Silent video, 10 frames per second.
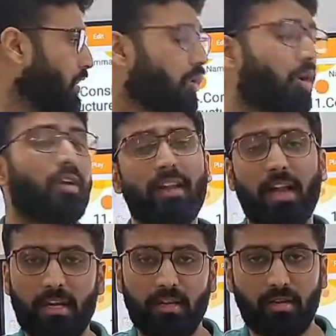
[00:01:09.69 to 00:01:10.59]

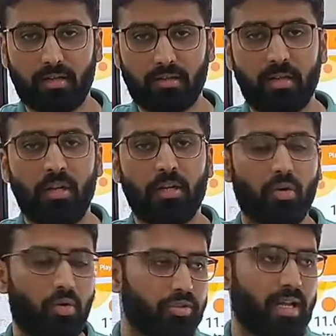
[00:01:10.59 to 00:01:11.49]
continental crust. The
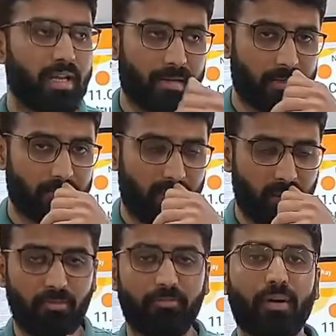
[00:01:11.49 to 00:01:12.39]
oceanic crust made
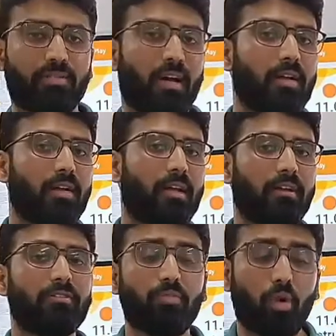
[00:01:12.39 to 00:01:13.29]
up of basalt
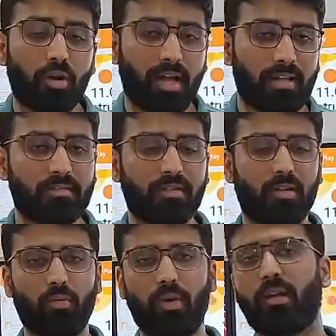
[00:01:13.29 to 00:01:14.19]
is more
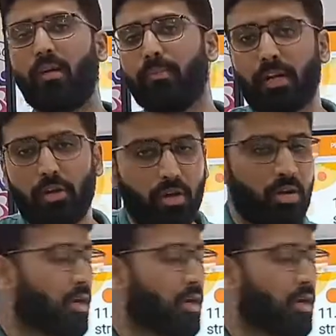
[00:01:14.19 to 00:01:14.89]
denser when compared to your